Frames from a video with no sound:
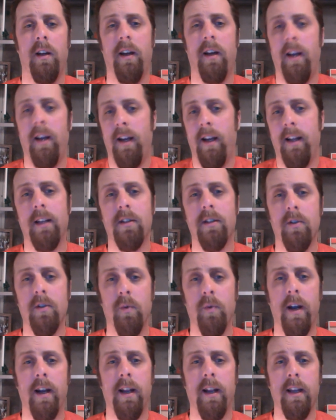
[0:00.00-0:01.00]
and that's the
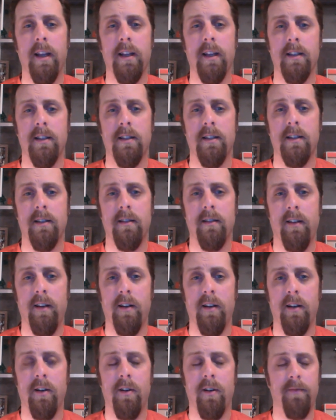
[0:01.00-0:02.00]
way it is.
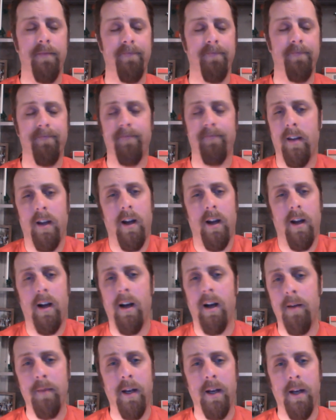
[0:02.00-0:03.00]

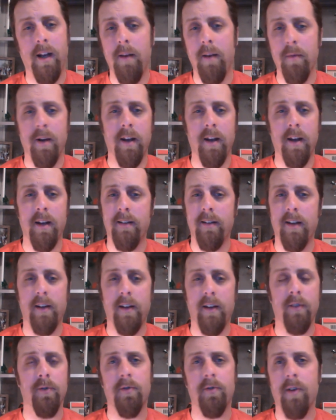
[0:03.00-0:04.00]
I mean, anybody in a
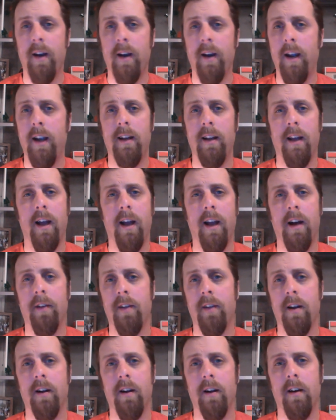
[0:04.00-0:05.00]
technical trade out
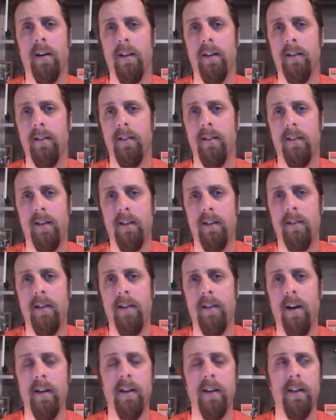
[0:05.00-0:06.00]
there can
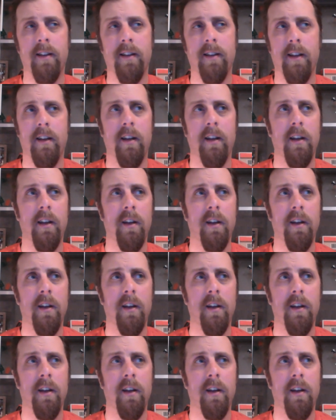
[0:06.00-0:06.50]
tell you that